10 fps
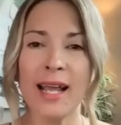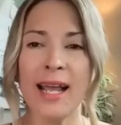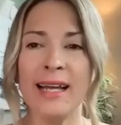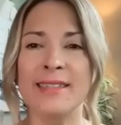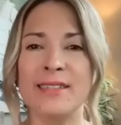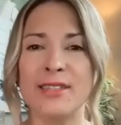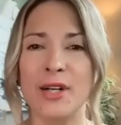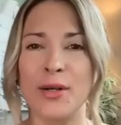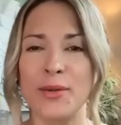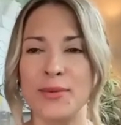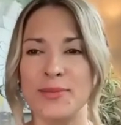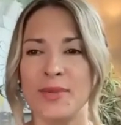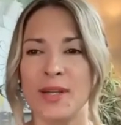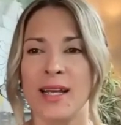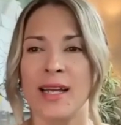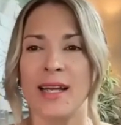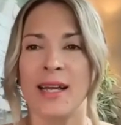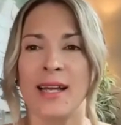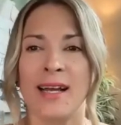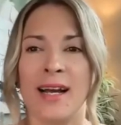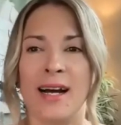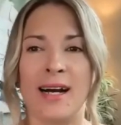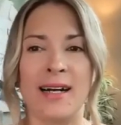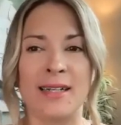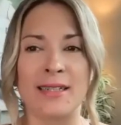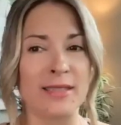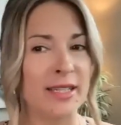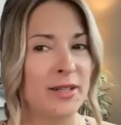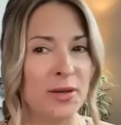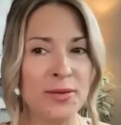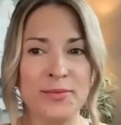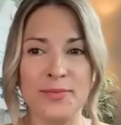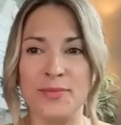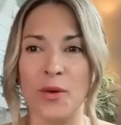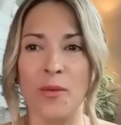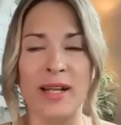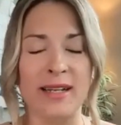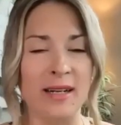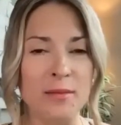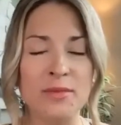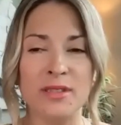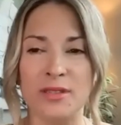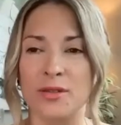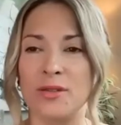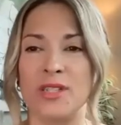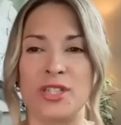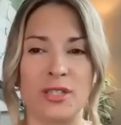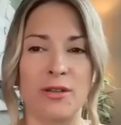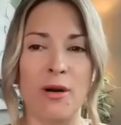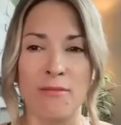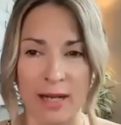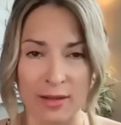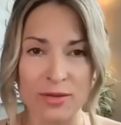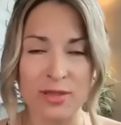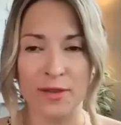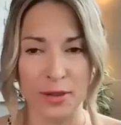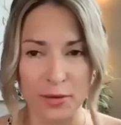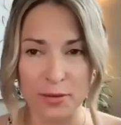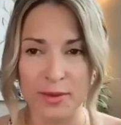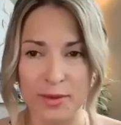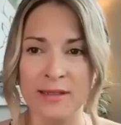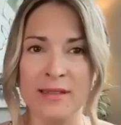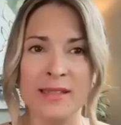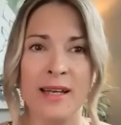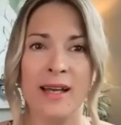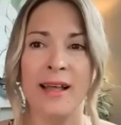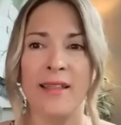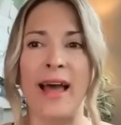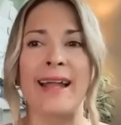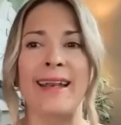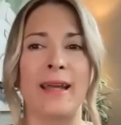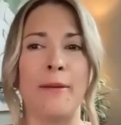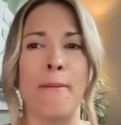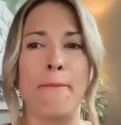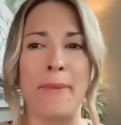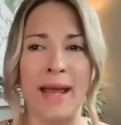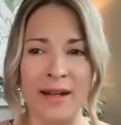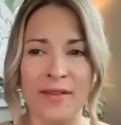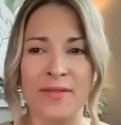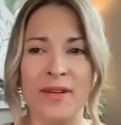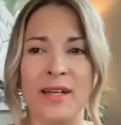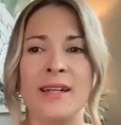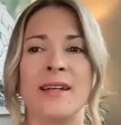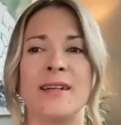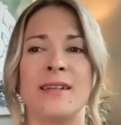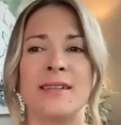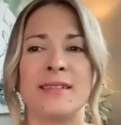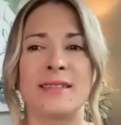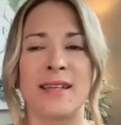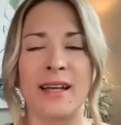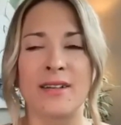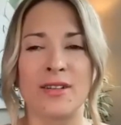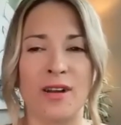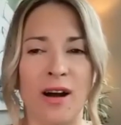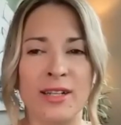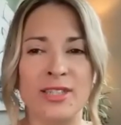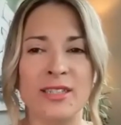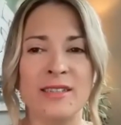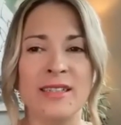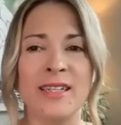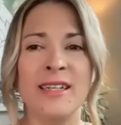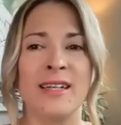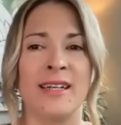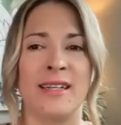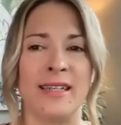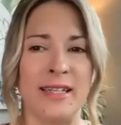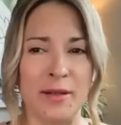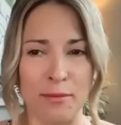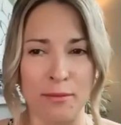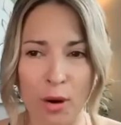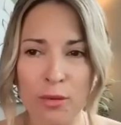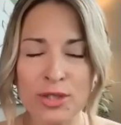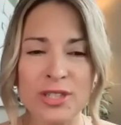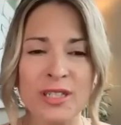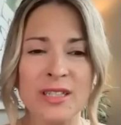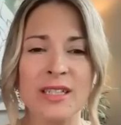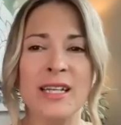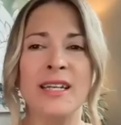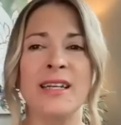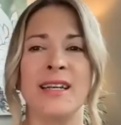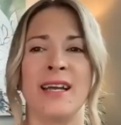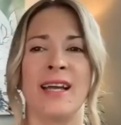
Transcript: And so, when it comes to the sheer amount of humans that can benefit psychologically, emotionally,